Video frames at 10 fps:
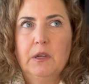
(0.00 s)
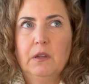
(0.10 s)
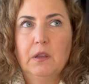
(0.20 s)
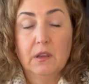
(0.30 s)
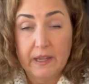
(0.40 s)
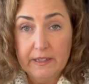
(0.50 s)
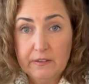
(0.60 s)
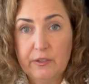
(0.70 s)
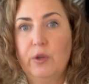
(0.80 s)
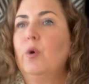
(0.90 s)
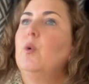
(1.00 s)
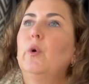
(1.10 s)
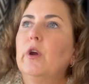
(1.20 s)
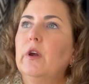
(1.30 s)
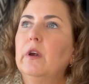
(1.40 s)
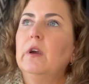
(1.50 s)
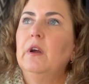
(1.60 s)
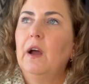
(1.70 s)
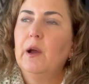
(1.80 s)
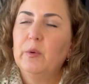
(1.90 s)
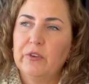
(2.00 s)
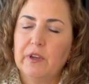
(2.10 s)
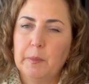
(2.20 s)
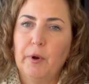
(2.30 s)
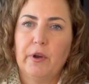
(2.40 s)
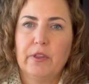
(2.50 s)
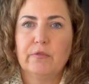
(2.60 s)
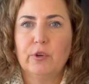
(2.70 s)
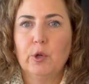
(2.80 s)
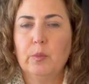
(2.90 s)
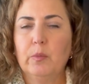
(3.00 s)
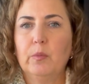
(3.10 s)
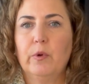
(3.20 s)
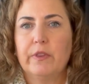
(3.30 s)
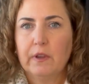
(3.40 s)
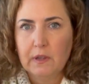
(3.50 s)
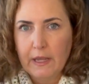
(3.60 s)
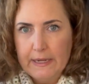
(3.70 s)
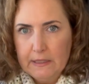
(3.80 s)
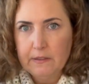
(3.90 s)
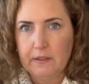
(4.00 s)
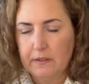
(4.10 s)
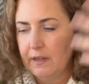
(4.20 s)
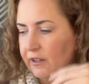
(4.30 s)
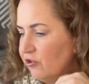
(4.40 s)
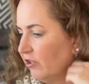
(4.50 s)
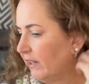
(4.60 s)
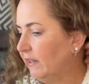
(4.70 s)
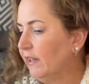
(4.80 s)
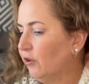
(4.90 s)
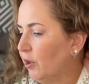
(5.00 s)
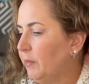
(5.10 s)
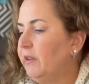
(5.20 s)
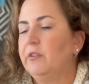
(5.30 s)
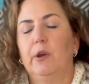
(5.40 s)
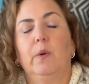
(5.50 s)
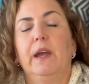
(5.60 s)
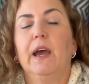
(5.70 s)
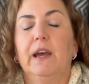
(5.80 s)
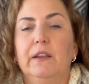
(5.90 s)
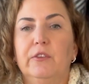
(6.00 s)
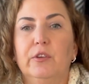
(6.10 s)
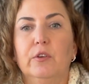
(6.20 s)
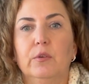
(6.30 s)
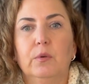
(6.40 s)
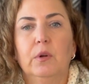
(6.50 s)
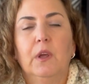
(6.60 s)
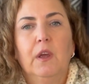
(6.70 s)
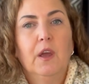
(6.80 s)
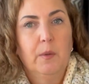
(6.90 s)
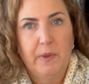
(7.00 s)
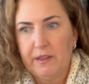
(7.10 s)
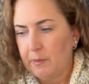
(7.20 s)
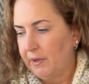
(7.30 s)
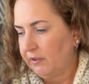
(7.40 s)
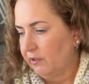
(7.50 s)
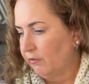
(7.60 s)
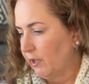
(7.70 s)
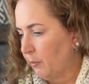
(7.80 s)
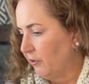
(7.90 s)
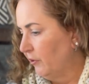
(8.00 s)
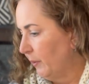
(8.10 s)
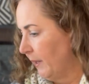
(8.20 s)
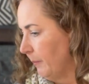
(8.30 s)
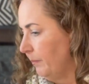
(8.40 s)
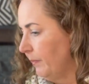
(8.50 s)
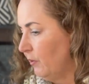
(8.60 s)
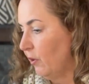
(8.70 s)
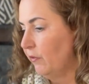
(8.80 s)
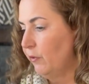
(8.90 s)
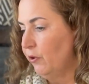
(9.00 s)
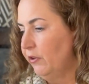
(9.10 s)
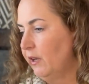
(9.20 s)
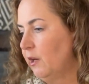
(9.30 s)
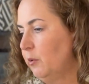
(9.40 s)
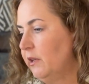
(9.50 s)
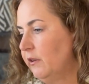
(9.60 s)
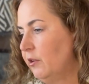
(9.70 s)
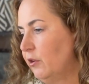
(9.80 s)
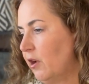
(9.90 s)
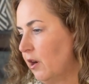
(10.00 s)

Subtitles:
light, or I was in a part of the room where the light did not shine down on me, so I had to make the best of what I was doing. So the first thing I wanted to talk